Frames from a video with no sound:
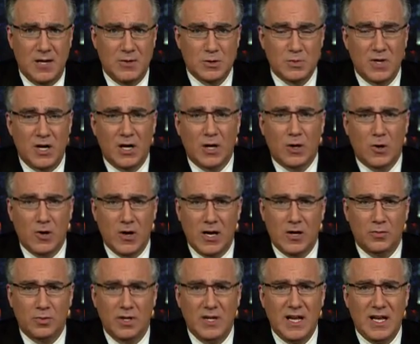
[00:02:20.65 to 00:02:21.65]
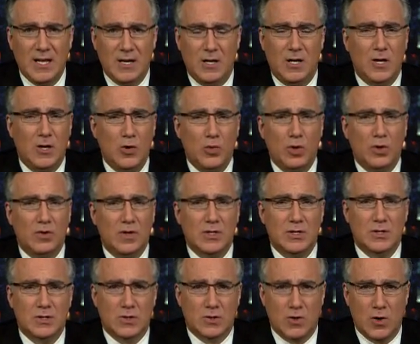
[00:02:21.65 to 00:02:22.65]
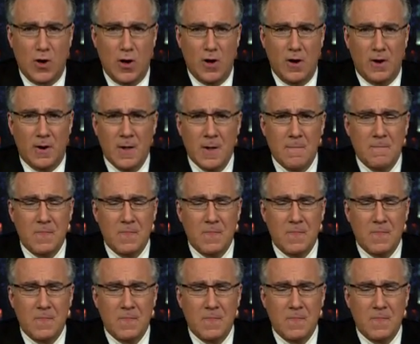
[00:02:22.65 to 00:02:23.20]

He's been incredibly, inhumanly strong.